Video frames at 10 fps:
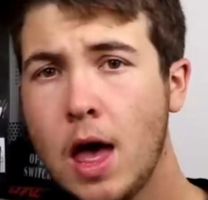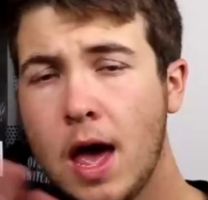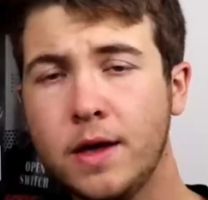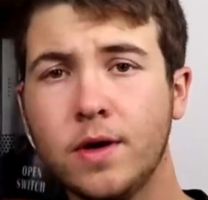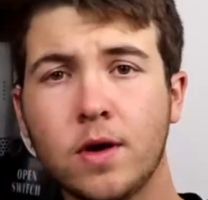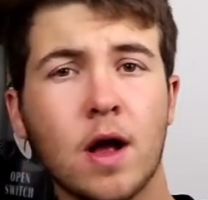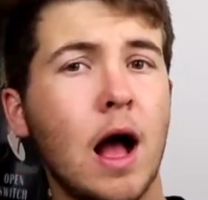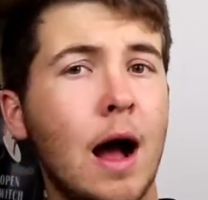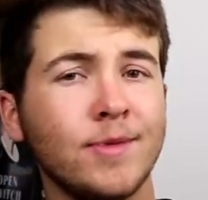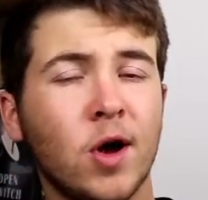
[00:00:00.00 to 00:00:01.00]
Hey there,
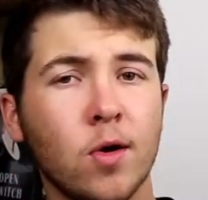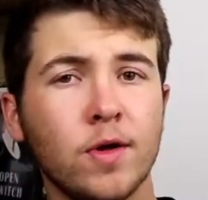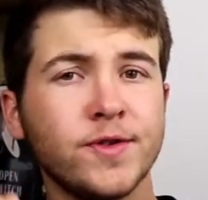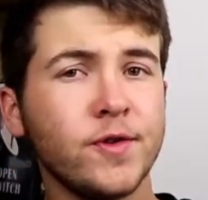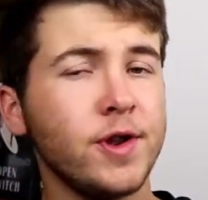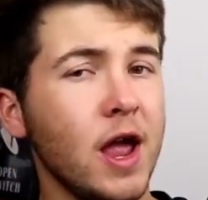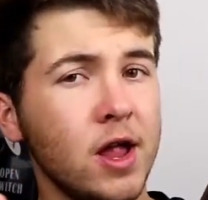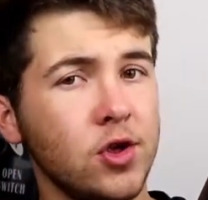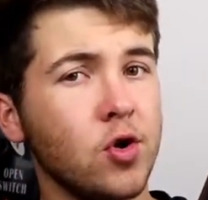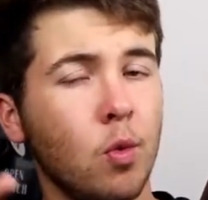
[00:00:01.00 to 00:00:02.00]
I'm Tyler Lunsford,
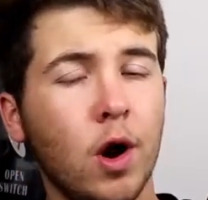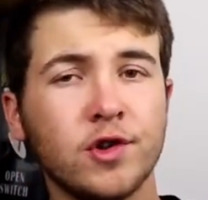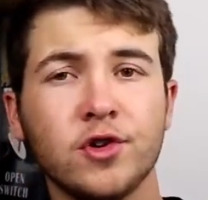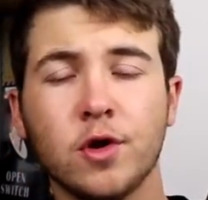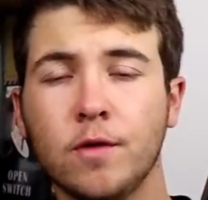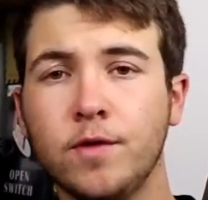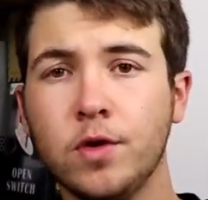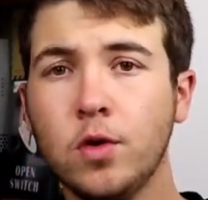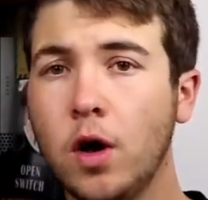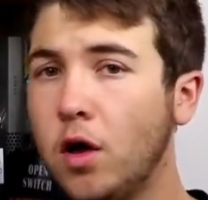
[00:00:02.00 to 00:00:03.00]
and you're watching a
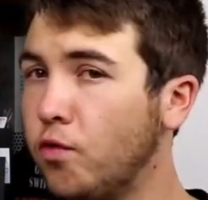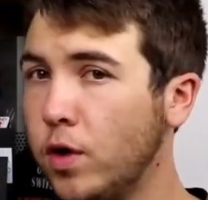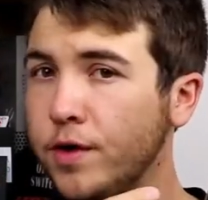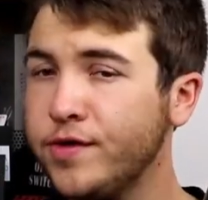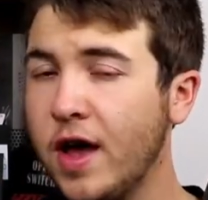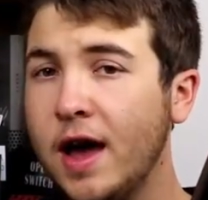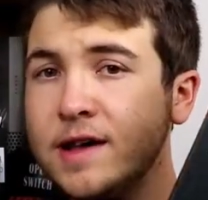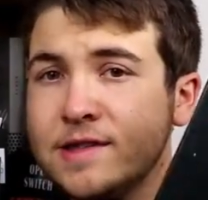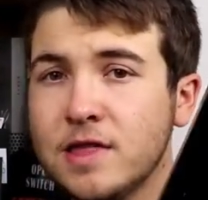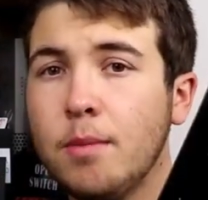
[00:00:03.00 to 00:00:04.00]
review of Will
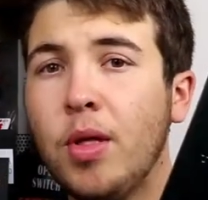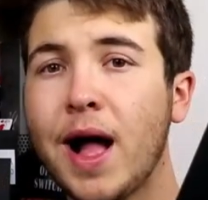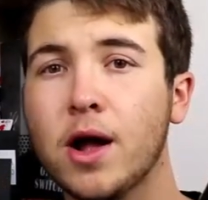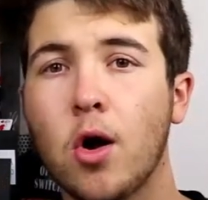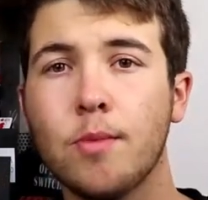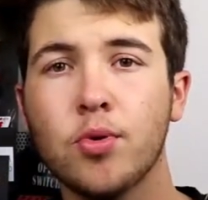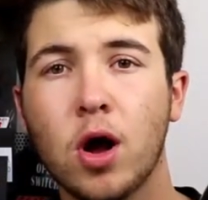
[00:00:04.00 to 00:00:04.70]
Tsai's The Black Art